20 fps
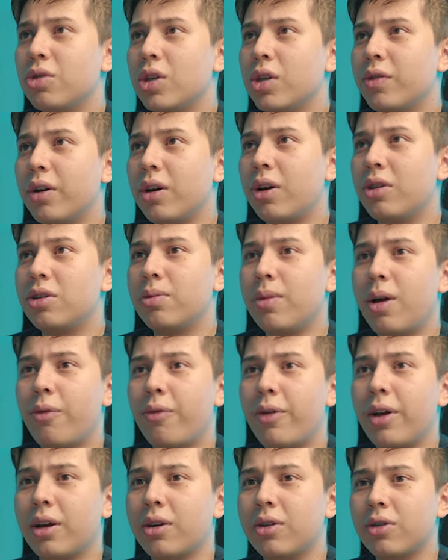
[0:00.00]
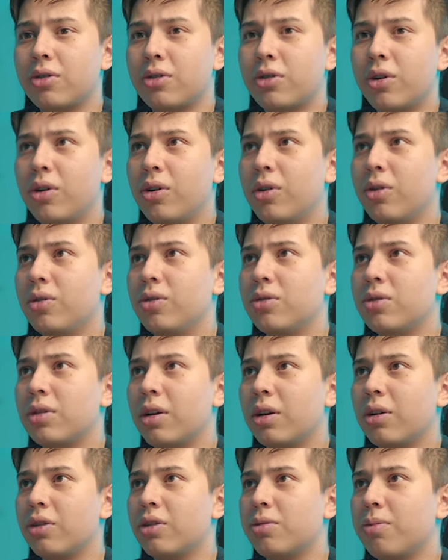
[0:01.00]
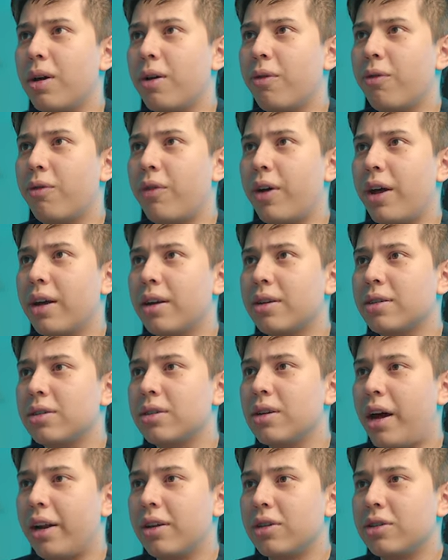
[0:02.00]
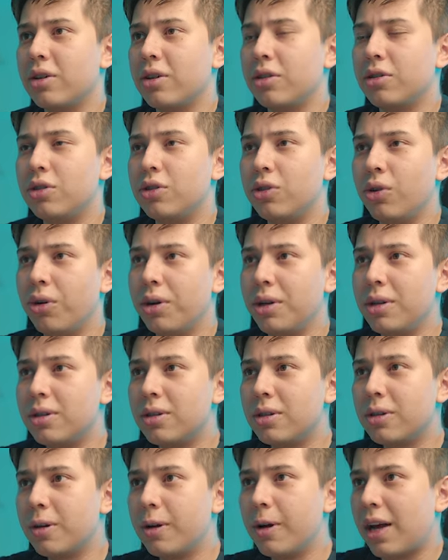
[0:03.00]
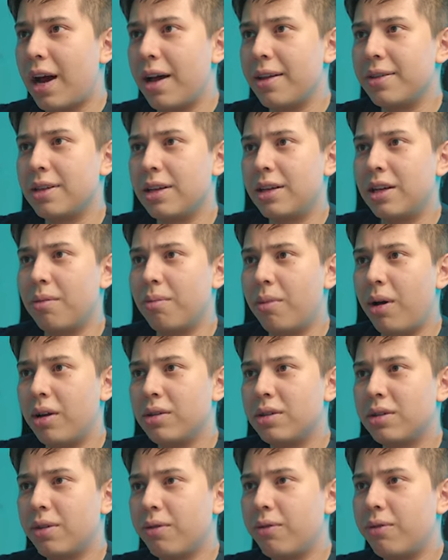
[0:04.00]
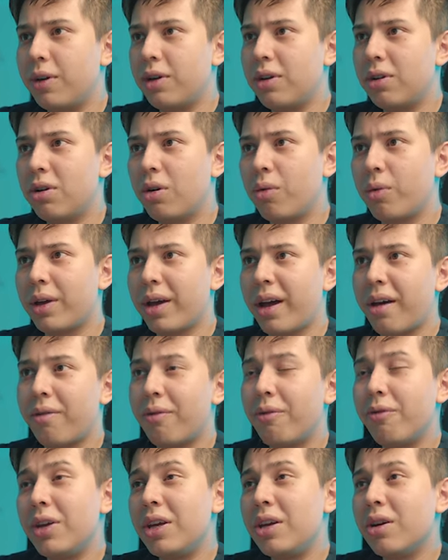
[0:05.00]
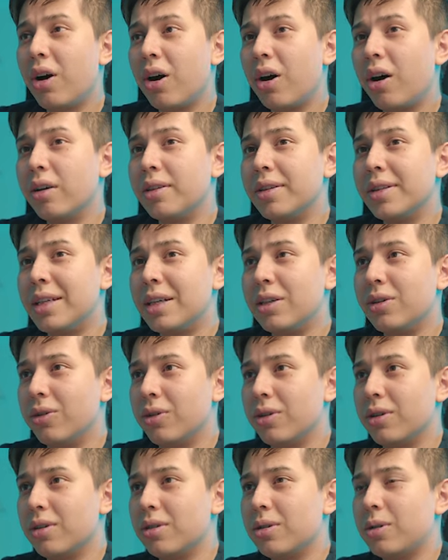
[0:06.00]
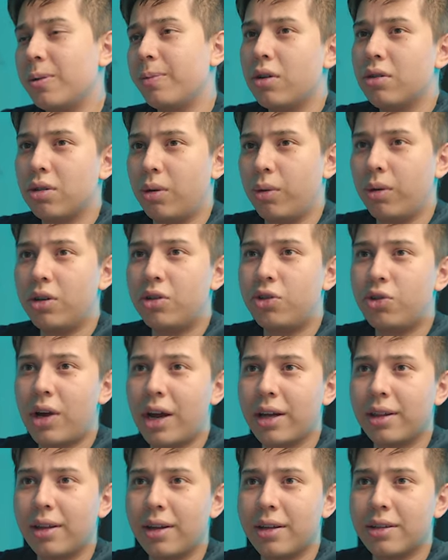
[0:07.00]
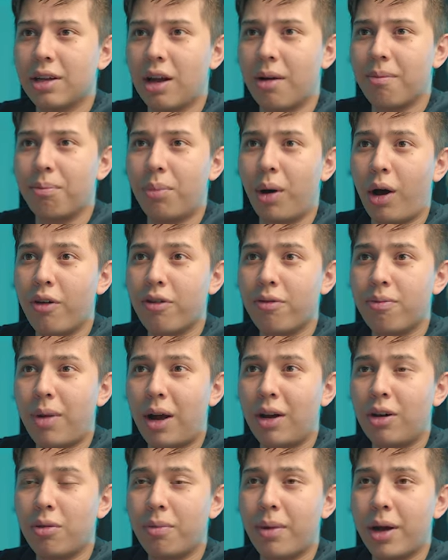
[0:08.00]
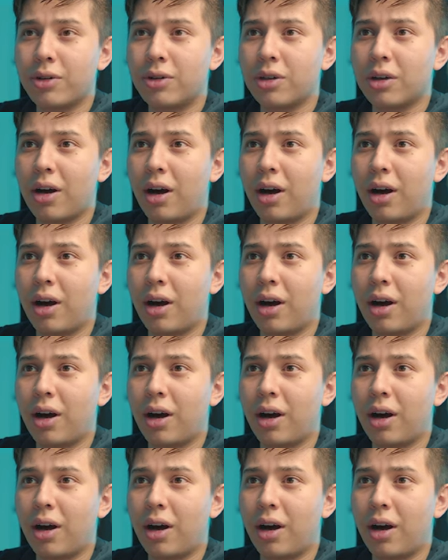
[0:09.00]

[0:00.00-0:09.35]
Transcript: So if I go to my effect controls, I go to my effects and I search noise, and in immersive video, we have VR denoise. So I want to drag this above my Lumetri